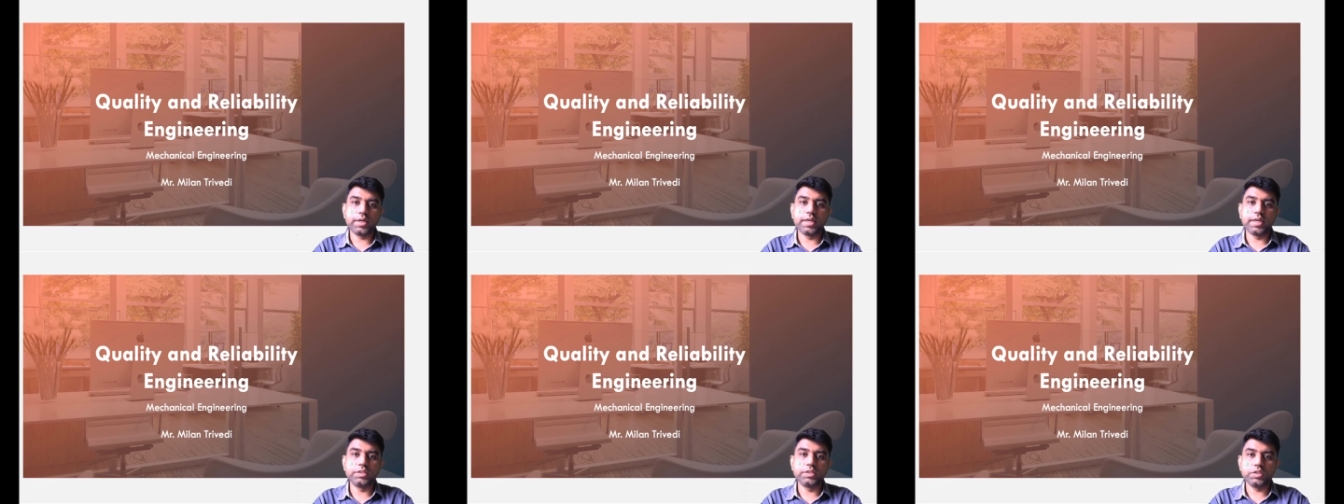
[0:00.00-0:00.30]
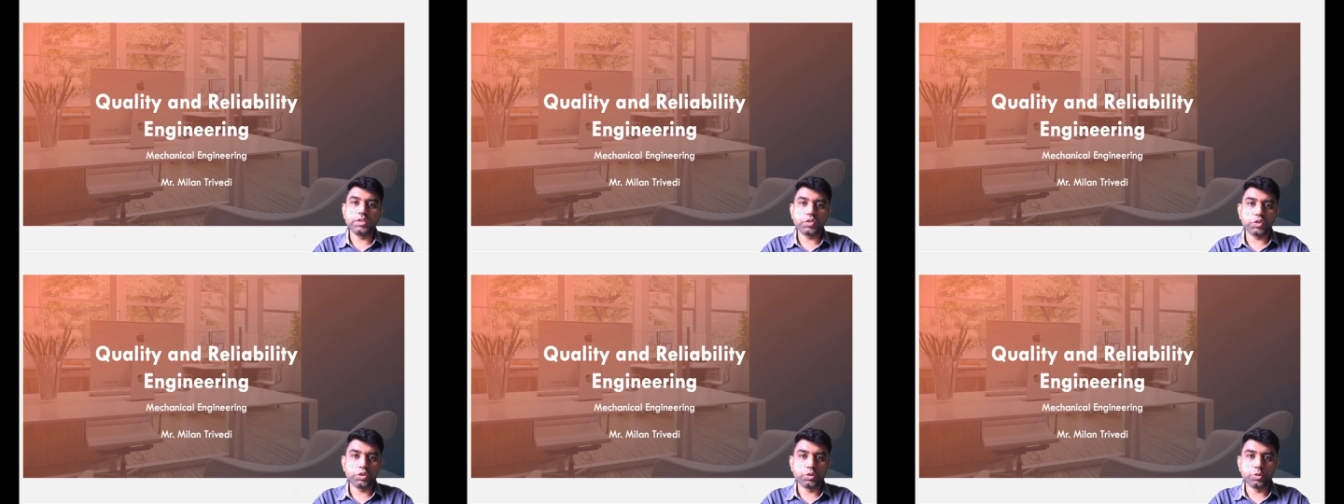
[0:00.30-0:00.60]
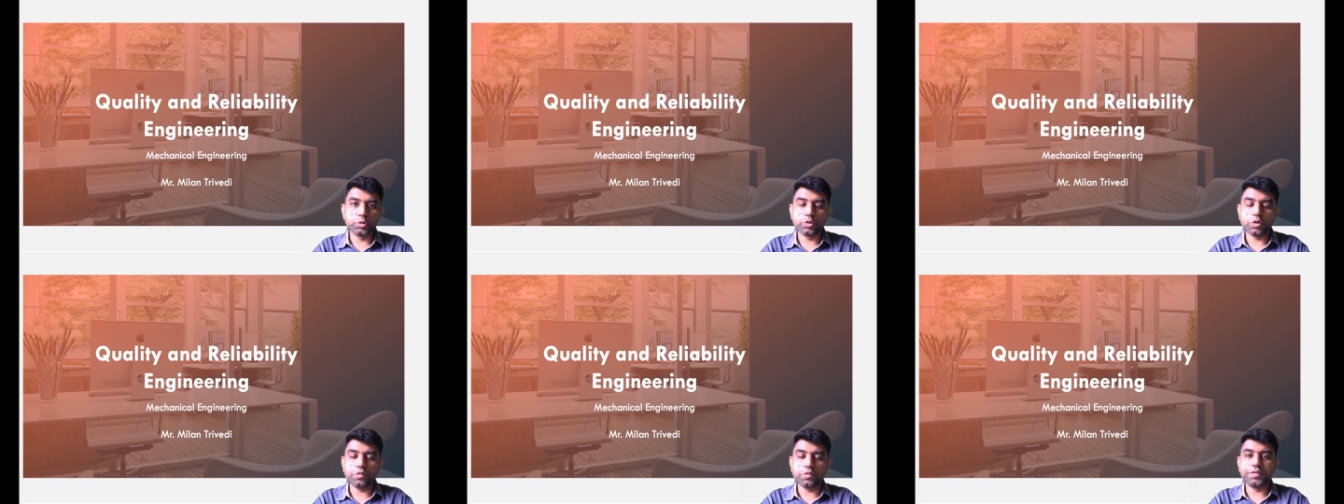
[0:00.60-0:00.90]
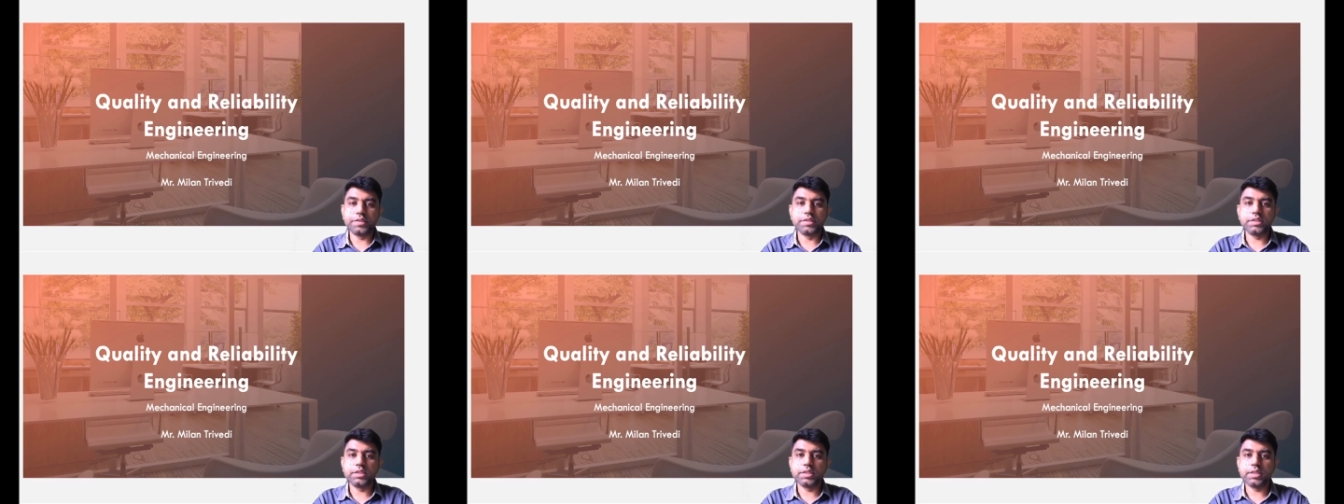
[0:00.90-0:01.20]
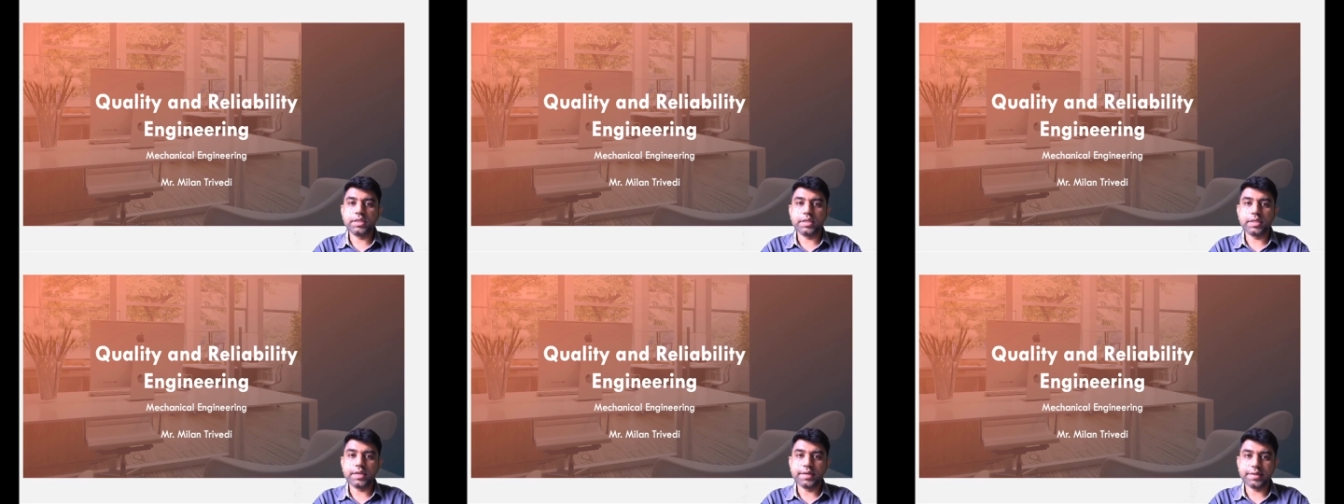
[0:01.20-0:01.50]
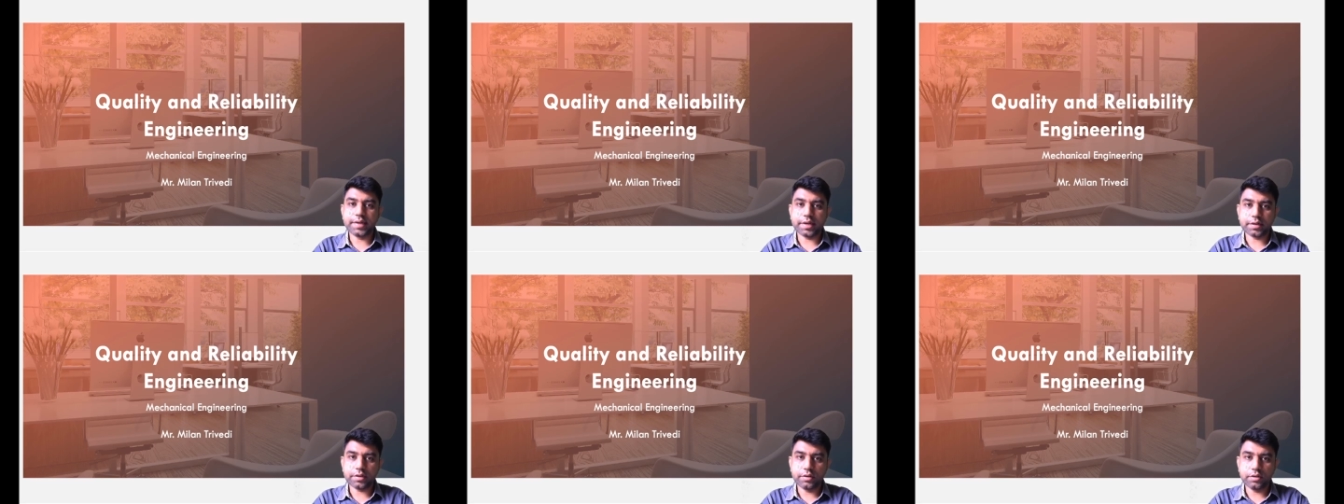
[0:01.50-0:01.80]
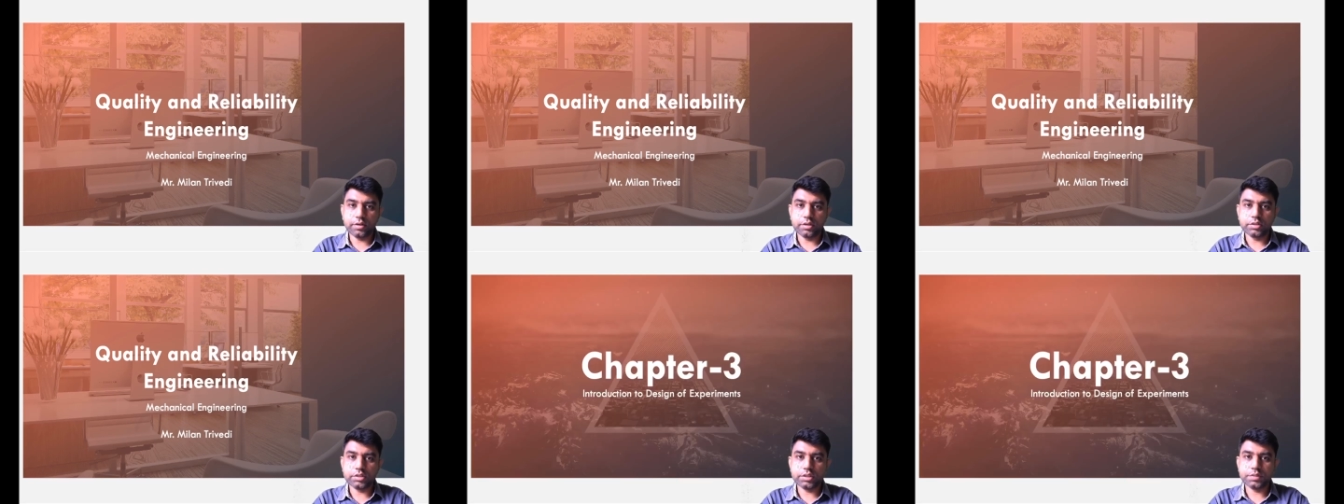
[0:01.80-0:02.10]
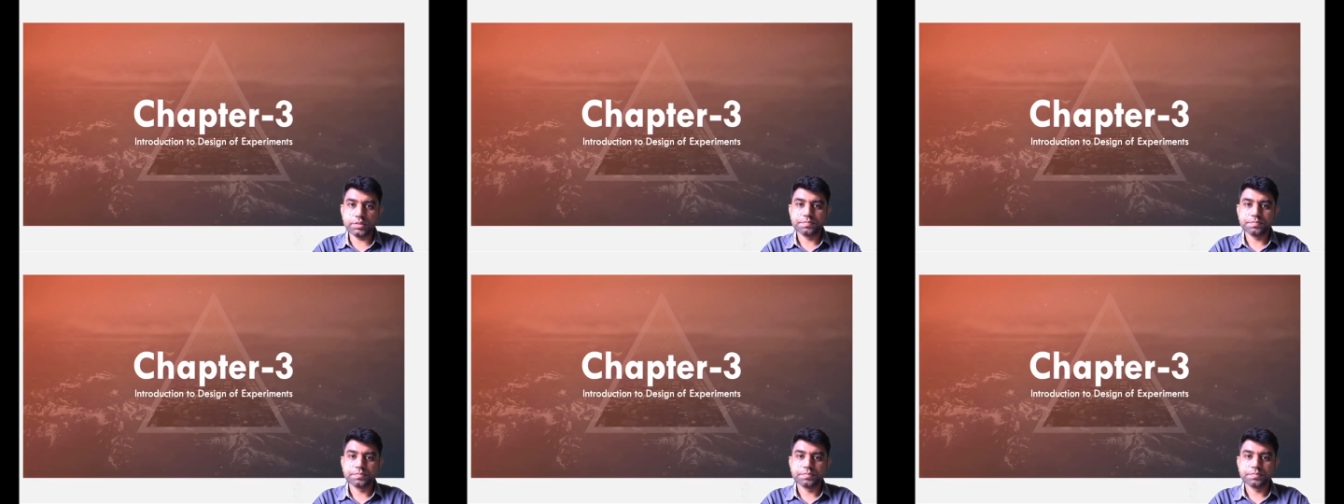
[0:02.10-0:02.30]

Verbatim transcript: LG Institute of Engineering and Technology.